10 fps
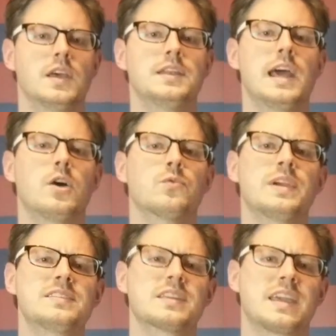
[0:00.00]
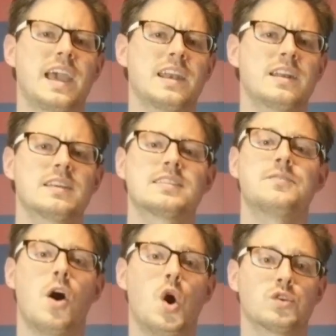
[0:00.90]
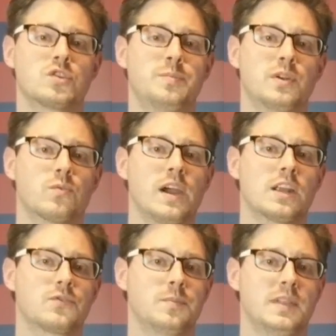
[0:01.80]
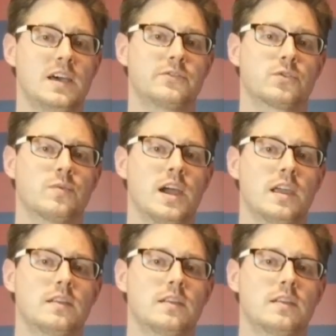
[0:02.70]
Now, recent candidates have also been ranked from left to right.